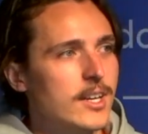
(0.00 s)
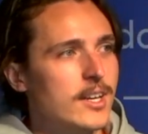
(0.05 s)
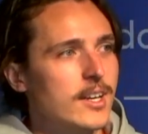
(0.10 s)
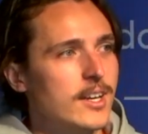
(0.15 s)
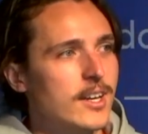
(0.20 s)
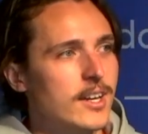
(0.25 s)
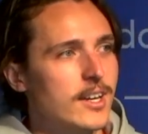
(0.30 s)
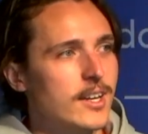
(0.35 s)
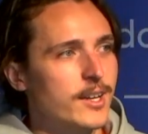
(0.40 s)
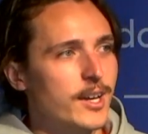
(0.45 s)

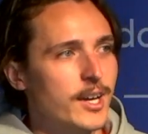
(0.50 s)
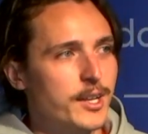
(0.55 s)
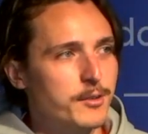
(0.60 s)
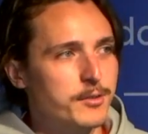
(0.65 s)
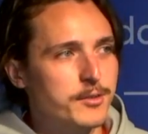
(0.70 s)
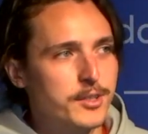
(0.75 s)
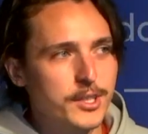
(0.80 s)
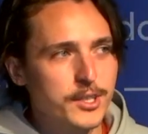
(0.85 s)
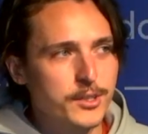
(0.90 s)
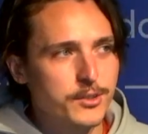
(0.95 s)

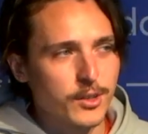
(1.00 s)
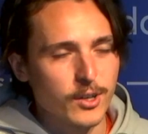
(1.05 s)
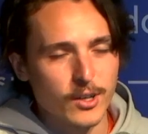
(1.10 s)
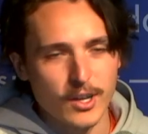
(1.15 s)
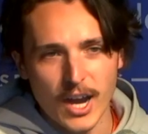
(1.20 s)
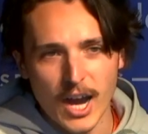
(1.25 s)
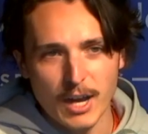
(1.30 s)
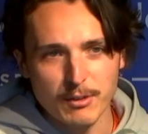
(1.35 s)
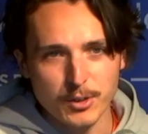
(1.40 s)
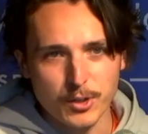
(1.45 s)
or
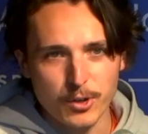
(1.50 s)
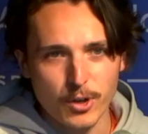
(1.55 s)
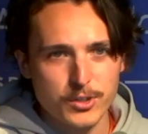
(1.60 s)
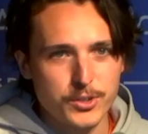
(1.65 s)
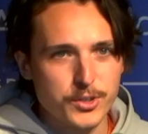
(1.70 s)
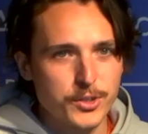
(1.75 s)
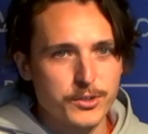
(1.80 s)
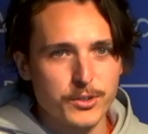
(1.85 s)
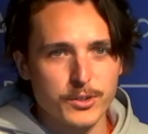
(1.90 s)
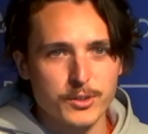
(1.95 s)

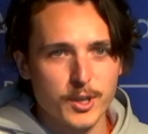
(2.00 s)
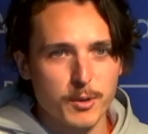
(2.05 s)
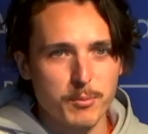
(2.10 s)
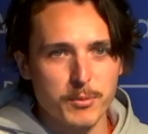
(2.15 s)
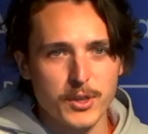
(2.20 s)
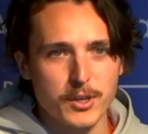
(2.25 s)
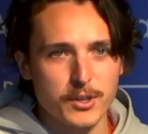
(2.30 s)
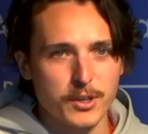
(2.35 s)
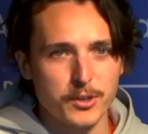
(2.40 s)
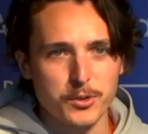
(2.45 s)
Avogotchis or
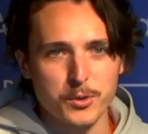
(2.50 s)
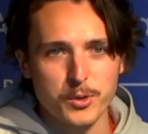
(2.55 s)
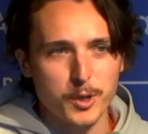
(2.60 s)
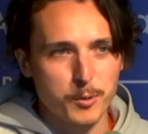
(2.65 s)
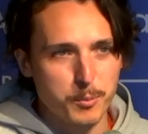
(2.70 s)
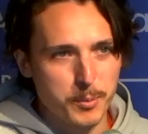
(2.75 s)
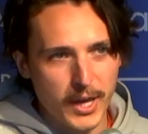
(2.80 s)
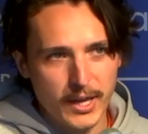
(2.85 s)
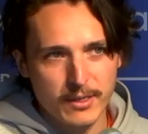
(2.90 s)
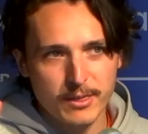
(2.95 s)
something, and you can
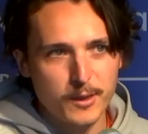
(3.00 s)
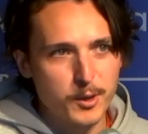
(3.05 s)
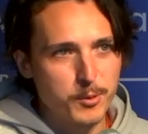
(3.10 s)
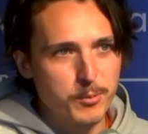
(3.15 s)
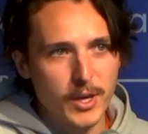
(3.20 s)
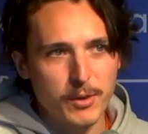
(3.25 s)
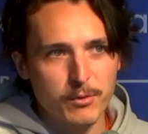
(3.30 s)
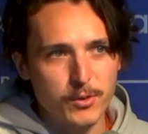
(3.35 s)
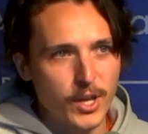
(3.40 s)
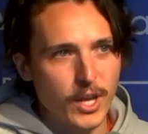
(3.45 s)
pet them
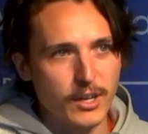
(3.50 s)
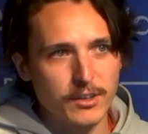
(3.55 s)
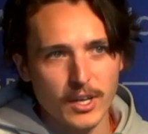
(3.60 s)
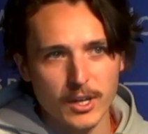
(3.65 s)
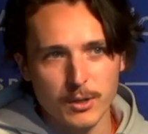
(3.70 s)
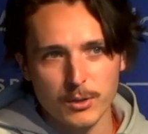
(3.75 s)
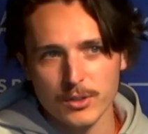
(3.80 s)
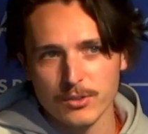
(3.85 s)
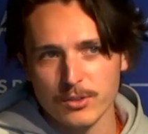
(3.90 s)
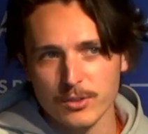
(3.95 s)
every 8
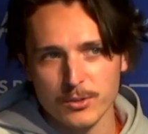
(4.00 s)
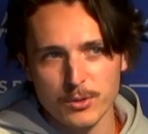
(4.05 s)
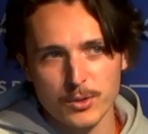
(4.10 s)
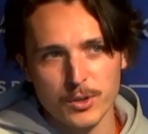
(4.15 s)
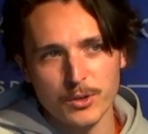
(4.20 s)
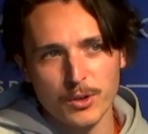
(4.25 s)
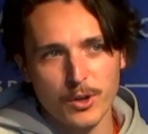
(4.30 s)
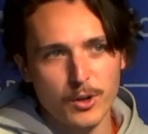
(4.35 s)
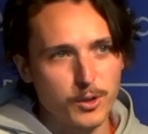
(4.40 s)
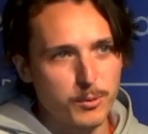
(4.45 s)
hours, and you can
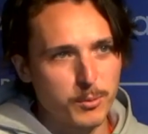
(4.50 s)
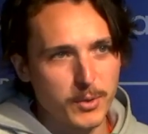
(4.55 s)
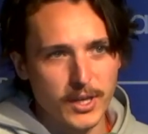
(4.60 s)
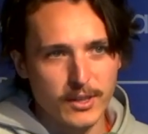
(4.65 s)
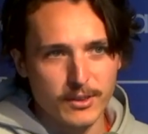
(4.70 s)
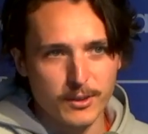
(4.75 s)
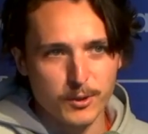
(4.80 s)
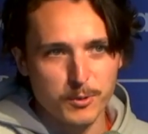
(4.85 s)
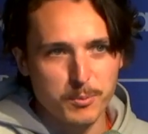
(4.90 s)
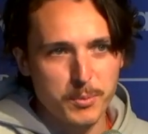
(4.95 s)
automate
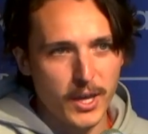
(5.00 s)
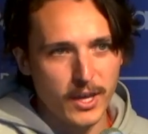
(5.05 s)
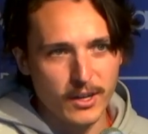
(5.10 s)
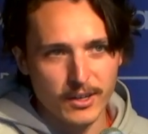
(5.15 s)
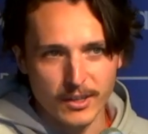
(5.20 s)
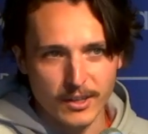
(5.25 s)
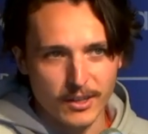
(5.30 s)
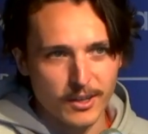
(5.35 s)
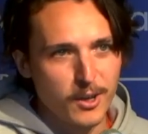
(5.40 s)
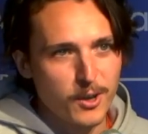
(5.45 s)
this
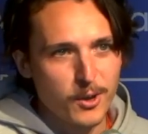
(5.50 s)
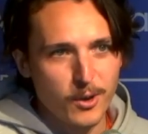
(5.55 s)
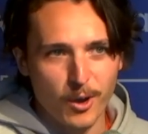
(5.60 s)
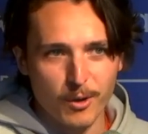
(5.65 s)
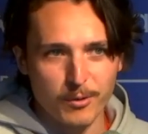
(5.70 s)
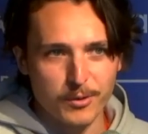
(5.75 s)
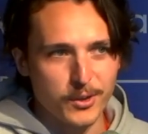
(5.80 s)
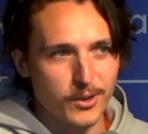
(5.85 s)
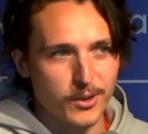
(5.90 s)
petting of your